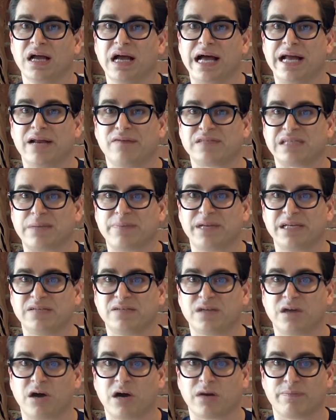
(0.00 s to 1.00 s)
And if
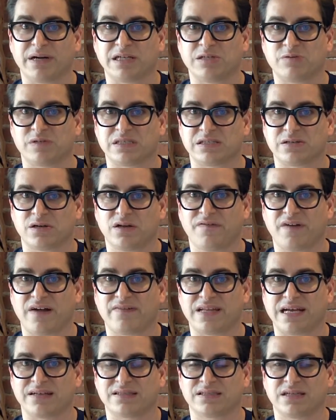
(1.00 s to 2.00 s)
somebody's car budget was
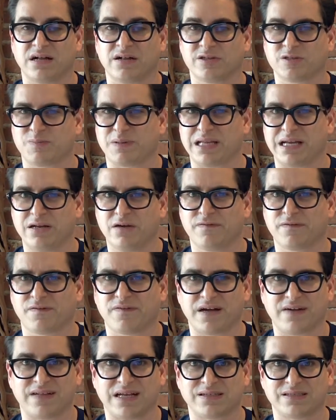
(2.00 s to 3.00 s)
$35,000, but they knew for
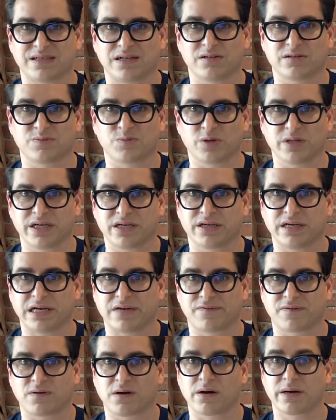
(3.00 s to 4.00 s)
$5,000 more they could
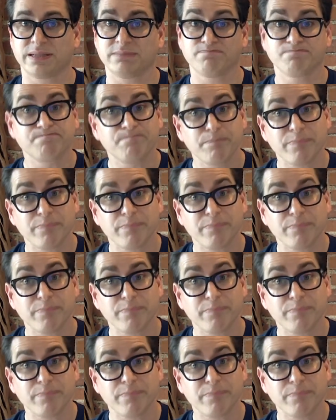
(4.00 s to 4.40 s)
get a Ferrari,